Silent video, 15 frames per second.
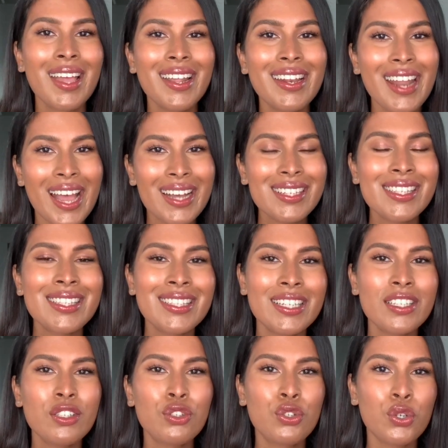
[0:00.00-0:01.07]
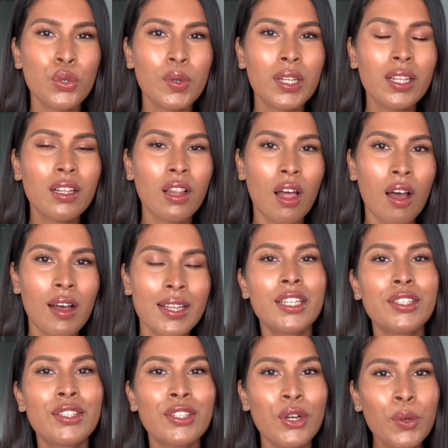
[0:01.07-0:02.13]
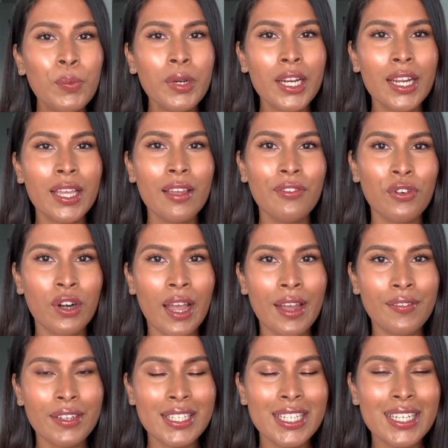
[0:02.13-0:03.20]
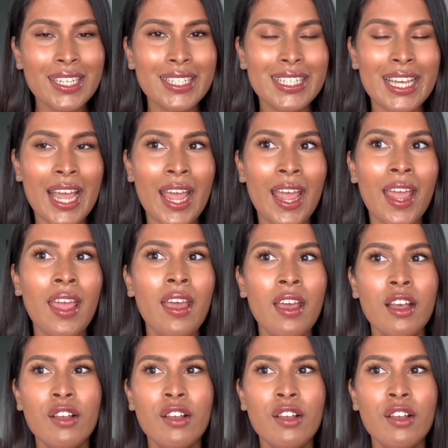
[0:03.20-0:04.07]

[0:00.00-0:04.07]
Next, this Jewel Gloss is so pretty for every single day